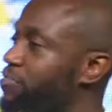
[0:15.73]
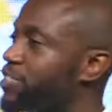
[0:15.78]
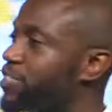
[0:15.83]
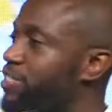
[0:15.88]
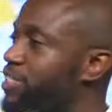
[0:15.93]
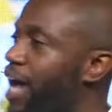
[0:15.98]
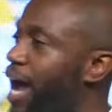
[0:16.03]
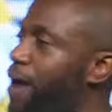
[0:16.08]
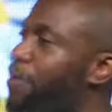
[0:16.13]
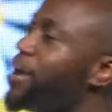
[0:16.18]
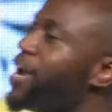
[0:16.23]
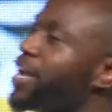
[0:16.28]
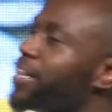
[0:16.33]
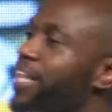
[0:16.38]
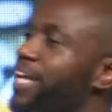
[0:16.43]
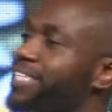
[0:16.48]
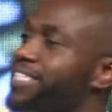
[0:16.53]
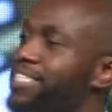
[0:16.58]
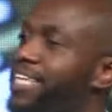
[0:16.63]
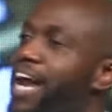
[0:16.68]
stopped, the
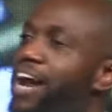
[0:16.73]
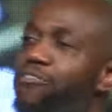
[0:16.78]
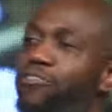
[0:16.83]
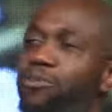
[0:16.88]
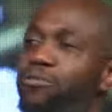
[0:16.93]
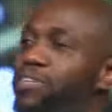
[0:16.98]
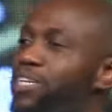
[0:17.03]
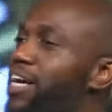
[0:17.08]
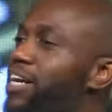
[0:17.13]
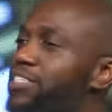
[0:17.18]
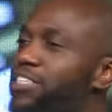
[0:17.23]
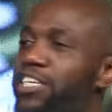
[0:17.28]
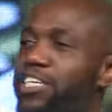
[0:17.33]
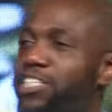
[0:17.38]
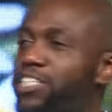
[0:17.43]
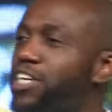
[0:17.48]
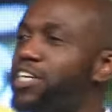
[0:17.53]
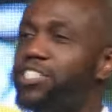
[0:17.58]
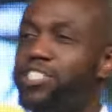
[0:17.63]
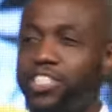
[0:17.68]
devil does a
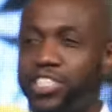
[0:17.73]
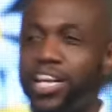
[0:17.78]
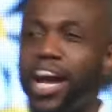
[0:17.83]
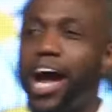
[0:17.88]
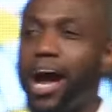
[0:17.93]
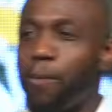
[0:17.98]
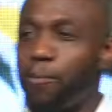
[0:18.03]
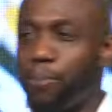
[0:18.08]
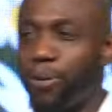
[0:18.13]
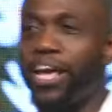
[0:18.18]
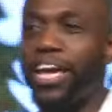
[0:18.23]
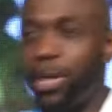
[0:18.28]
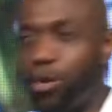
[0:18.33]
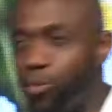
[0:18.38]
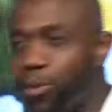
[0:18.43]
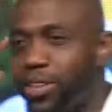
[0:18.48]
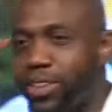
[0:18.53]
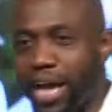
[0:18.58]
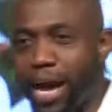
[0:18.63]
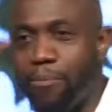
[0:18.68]
good job playing
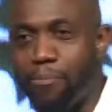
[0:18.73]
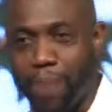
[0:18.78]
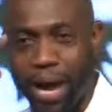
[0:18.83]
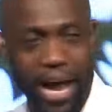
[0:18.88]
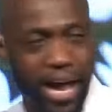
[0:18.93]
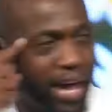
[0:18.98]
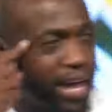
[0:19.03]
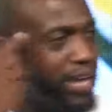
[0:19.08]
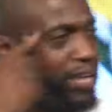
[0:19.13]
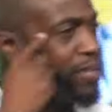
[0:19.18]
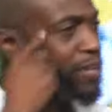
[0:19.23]
with our mind.